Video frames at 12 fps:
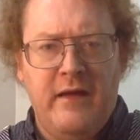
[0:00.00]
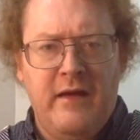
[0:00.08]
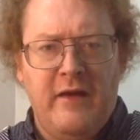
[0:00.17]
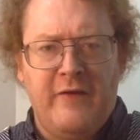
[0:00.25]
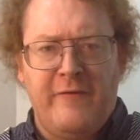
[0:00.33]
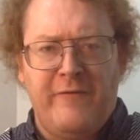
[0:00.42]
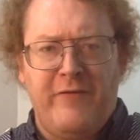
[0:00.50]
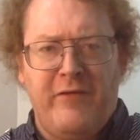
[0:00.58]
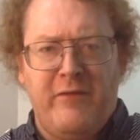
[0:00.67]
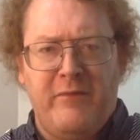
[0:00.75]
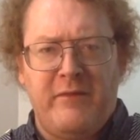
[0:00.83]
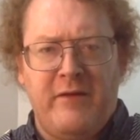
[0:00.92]
It's a
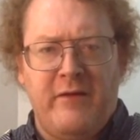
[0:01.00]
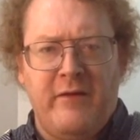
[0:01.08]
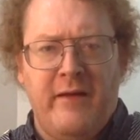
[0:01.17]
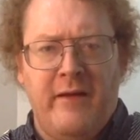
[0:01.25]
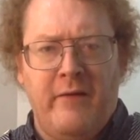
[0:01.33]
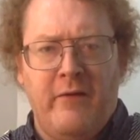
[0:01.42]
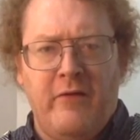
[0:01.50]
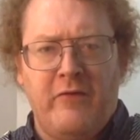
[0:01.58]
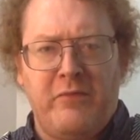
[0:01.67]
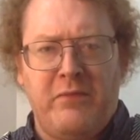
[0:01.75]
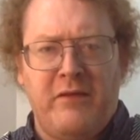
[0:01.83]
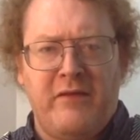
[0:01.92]
film called Arrows
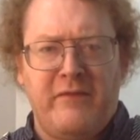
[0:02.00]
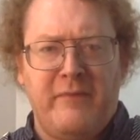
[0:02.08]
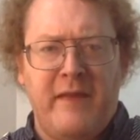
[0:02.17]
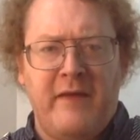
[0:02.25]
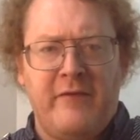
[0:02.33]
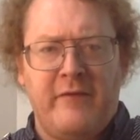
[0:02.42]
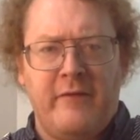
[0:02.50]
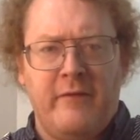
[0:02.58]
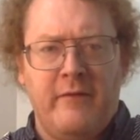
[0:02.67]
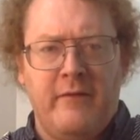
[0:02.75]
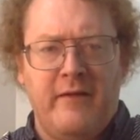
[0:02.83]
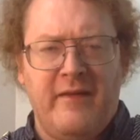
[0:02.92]
Plus
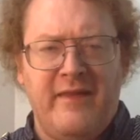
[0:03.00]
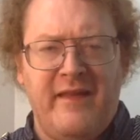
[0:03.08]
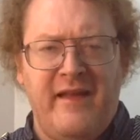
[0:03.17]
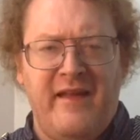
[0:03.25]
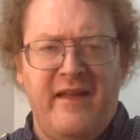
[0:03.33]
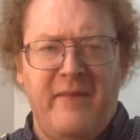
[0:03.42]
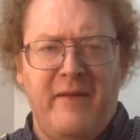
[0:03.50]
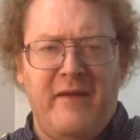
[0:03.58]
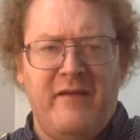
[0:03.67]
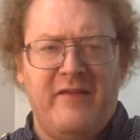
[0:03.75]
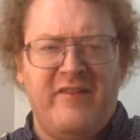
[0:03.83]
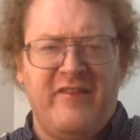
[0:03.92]
Massacre. And I think it came out
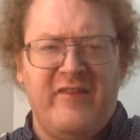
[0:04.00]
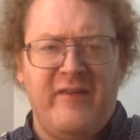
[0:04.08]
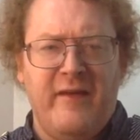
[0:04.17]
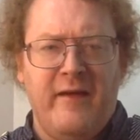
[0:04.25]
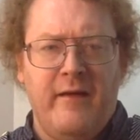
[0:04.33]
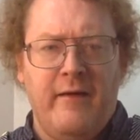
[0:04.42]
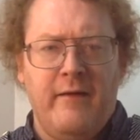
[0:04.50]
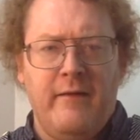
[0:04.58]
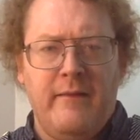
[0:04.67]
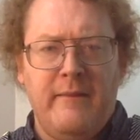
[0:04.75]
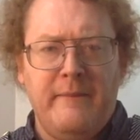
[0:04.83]
in 69.